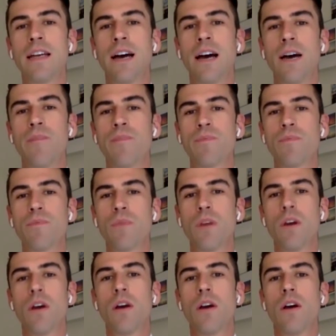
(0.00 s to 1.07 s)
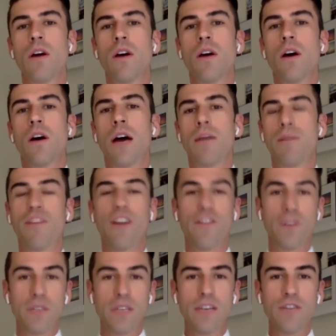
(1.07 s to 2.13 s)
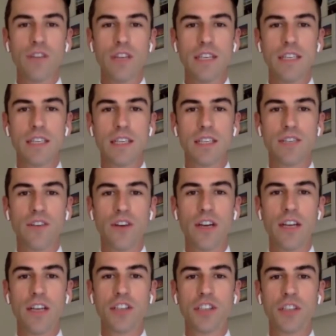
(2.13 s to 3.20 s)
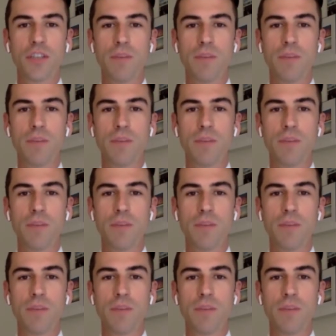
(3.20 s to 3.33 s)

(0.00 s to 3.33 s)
I'd prefer if you didn't release this footage